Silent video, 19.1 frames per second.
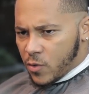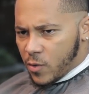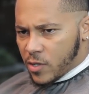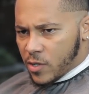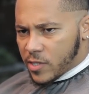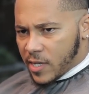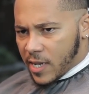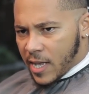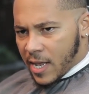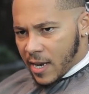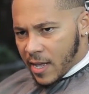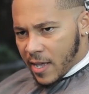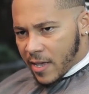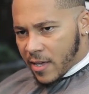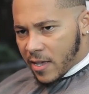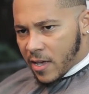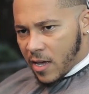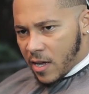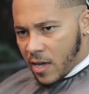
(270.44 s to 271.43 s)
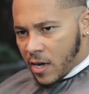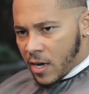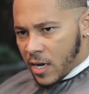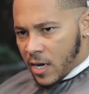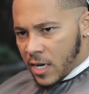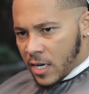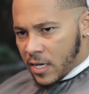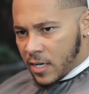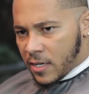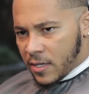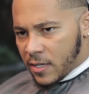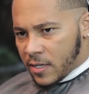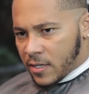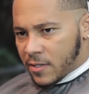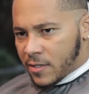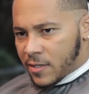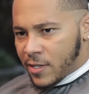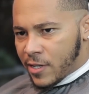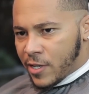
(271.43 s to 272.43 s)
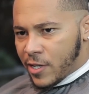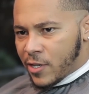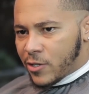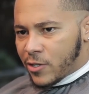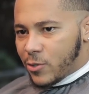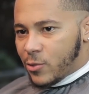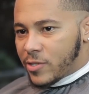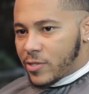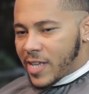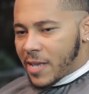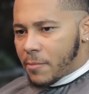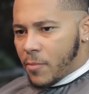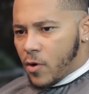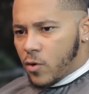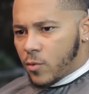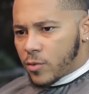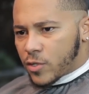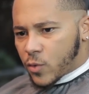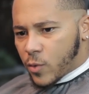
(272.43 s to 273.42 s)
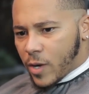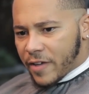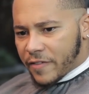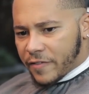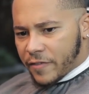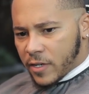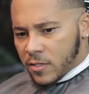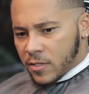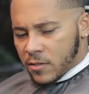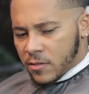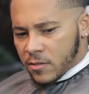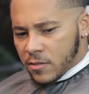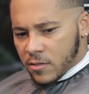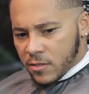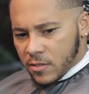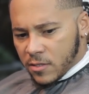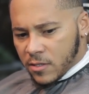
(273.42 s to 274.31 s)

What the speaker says: What else did I like? Usain Bolt was quite fun.